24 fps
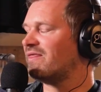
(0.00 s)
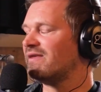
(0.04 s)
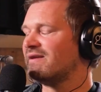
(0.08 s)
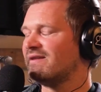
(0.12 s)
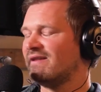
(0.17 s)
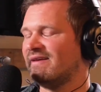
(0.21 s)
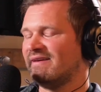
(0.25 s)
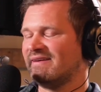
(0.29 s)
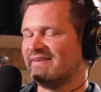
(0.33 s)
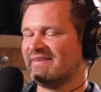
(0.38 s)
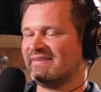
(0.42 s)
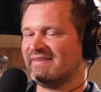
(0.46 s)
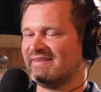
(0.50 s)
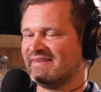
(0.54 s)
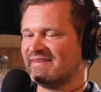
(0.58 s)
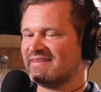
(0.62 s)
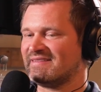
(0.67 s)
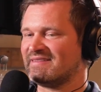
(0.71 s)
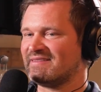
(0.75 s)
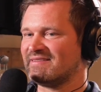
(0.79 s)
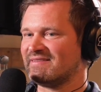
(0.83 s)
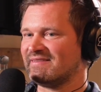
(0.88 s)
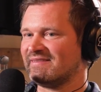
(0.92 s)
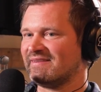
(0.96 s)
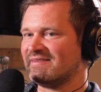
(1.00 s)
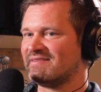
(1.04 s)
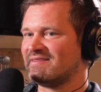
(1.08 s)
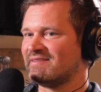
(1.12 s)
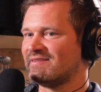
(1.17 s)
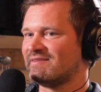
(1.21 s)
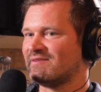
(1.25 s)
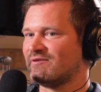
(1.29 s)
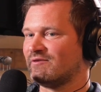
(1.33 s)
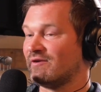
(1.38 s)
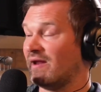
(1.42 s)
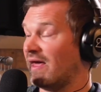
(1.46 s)
I think like that's
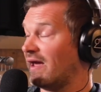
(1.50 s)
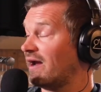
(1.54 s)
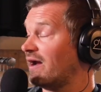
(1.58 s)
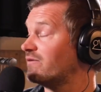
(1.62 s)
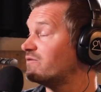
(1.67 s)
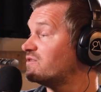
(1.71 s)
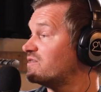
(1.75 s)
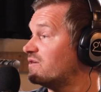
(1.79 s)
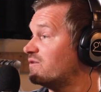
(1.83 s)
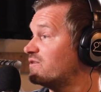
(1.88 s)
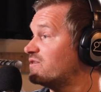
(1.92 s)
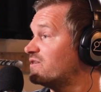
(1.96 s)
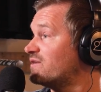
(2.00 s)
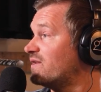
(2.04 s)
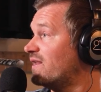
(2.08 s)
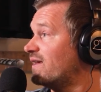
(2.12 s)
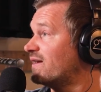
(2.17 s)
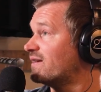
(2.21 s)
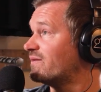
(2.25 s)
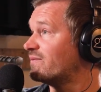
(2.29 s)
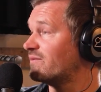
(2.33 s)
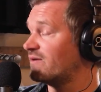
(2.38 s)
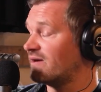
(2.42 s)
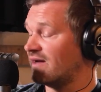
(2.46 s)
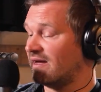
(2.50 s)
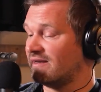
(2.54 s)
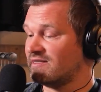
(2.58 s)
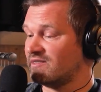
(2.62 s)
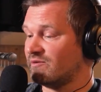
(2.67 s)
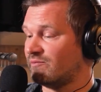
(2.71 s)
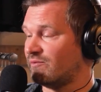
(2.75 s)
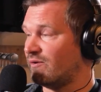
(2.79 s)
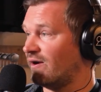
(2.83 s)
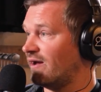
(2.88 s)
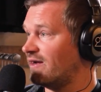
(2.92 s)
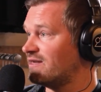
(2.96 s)
that's true. Like, I was also like kind of
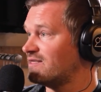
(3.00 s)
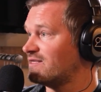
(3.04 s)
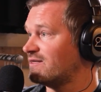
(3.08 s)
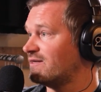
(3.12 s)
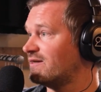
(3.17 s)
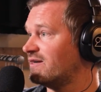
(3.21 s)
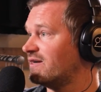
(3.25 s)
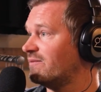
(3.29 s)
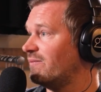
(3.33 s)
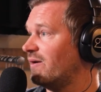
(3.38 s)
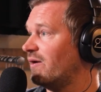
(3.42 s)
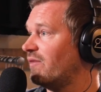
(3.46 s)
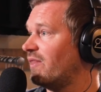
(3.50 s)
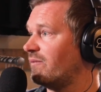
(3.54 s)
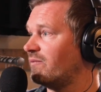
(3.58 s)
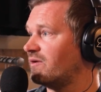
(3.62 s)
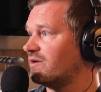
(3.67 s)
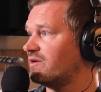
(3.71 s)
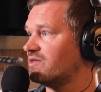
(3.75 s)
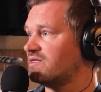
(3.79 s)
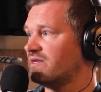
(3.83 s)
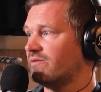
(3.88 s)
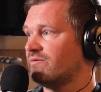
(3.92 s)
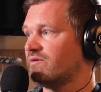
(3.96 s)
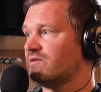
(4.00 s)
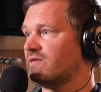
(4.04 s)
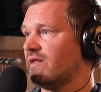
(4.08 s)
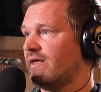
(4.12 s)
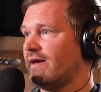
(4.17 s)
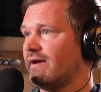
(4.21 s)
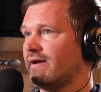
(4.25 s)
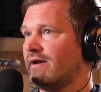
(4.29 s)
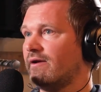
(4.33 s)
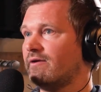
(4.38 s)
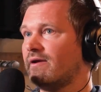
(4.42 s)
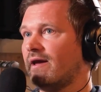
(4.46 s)
surprised to hear about that, because I was
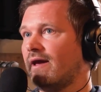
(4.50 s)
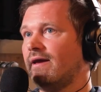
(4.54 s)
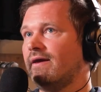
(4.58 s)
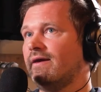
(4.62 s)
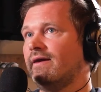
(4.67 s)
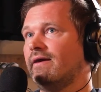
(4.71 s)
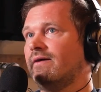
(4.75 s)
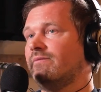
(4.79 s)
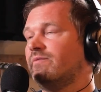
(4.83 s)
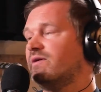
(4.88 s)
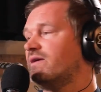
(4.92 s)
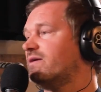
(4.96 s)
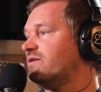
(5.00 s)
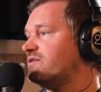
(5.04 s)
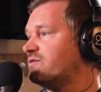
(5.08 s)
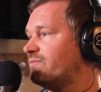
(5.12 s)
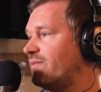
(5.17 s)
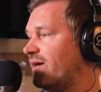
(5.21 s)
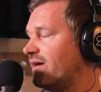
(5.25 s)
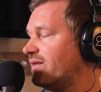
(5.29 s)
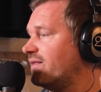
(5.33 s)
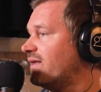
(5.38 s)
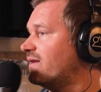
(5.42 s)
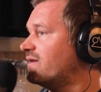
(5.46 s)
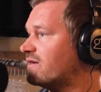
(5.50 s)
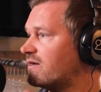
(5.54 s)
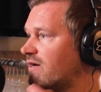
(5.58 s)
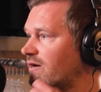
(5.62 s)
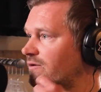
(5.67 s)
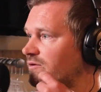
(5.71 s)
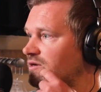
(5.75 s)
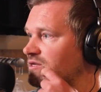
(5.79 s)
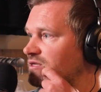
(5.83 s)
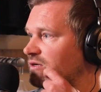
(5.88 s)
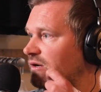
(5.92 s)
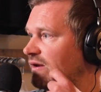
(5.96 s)
like, okay, yeah, because back then the
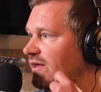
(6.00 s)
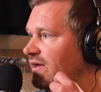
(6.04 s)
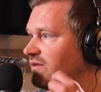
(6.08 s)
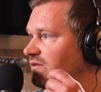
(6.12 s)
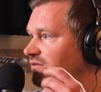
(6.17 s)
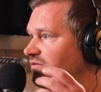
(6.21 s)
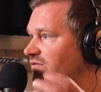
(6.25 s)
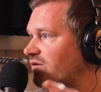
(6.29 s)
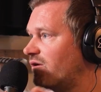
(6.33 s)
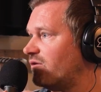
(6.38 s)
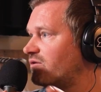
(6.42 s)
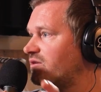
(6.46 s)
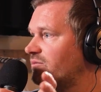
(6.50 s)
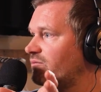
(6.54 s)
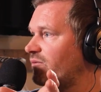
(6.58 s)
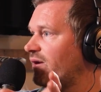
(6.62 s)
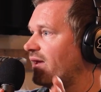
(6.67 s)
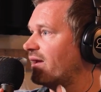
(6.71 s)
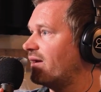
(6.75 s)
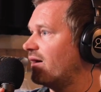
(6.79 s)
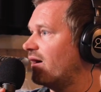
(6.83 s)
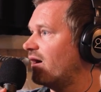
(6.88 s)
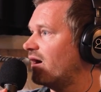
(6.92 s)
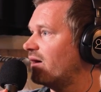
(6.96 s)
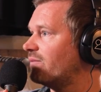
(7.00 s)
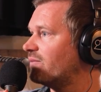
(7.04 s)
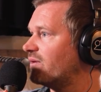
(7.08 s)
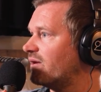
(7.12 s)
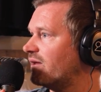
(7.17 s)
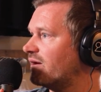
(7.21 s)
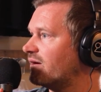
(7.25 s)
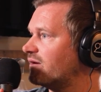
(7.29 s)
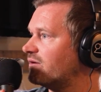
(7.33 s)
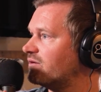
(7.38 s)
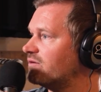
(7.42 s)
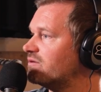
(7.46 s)
Konas all had the floating brake arm,
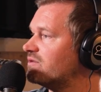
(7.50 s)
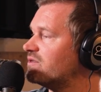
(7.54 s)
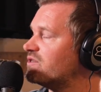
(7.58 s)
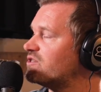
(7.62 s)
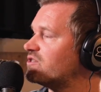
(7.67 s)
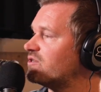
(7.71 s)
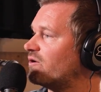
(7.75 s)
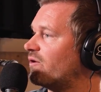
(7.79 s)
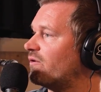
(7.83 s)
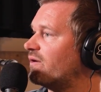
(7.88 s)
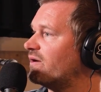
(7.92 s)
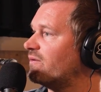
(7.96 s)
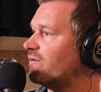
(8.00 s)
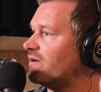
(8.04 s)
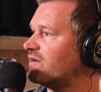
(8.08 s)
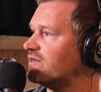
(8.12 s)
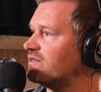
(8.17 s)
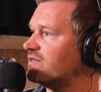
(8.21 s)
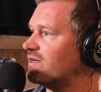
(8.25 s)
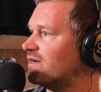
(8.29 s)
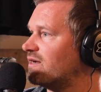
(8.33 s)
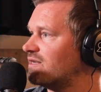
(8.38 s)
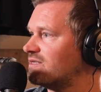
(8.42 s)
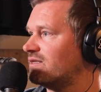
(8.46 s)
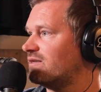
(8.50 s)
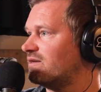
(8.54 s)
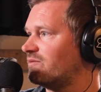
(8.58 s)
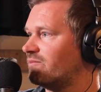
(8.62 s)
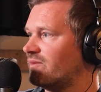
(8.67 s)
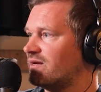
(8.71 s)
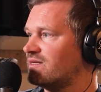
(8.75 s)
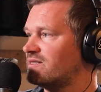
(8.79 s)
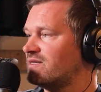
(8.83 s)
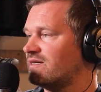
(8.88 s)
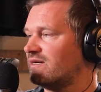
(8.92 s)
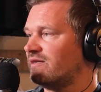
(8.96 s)
and I knew the story what it does, that
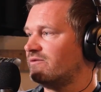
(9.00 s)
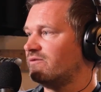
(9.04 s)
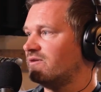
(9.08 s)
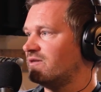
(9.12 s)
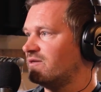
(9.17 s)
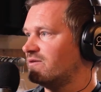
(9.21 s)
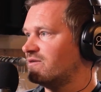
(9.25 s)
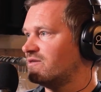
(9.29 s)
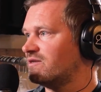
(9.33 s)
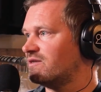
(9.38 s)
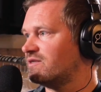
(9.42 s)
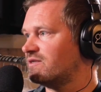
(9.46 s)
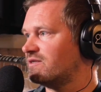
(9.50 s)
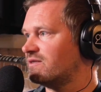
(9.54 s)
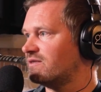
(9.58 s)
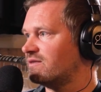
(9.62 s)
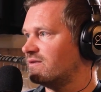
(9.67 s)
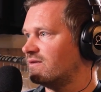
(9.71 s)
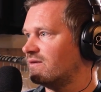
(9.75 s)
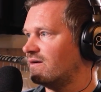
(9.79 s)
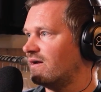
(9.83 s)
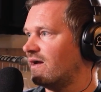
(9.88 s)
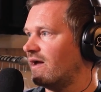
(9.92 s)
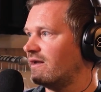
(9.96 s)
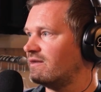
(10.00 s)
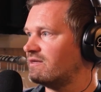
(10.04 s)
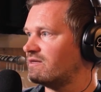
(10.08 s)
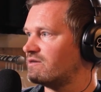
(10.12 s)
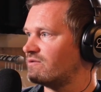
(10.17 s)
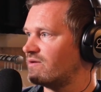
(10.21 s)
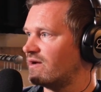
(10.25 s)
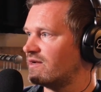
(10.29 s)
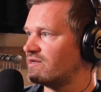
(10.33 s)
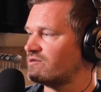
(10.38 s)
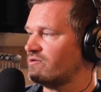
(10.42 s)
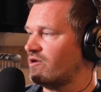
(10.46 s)
it basically reduces uh,
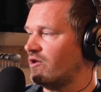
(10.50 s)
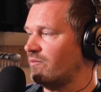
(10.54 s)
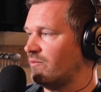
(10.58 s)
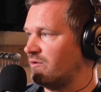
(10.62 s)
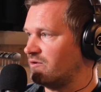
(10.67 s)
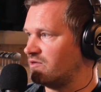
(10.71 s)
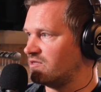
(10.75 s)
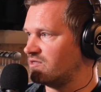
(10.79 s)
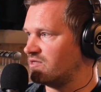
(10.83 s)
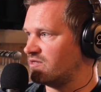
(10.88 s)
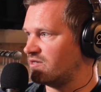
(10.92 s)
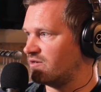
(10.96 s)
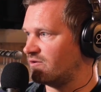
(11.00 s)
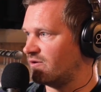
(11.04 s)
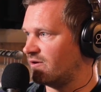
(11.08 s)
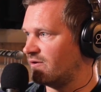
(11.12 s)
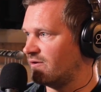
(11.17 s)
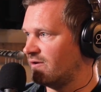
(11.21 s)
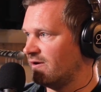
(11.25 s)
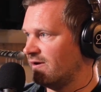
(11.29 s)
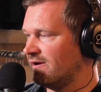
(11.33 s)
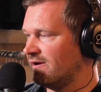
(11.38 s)
anti-rise to almost zero.